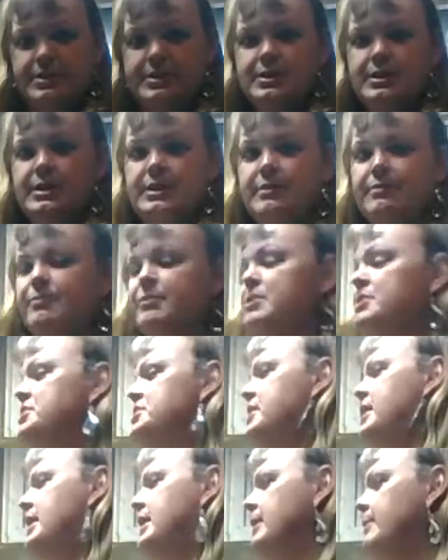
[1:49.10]
it's a different
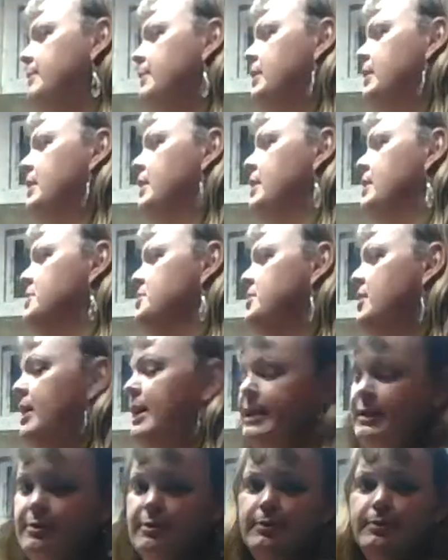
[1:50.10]
setup. So
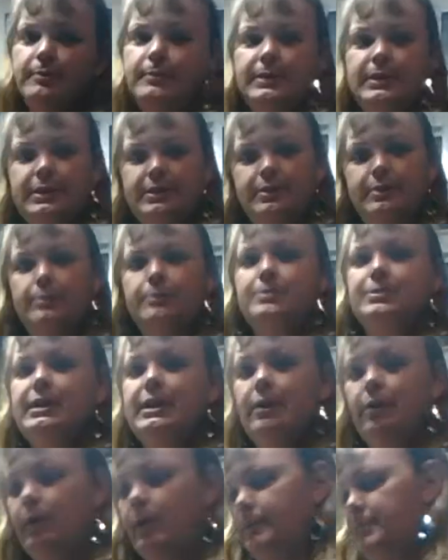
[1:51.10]
I normally do is
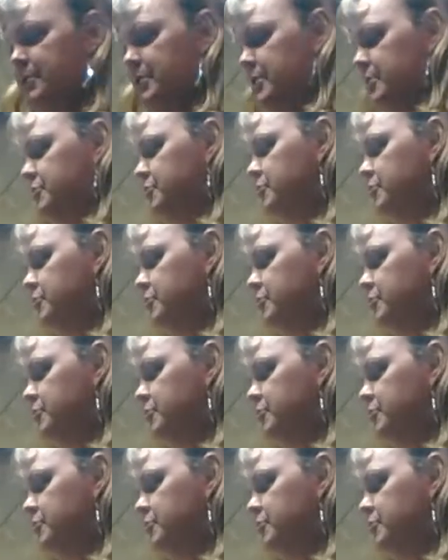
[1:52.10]
I go up to the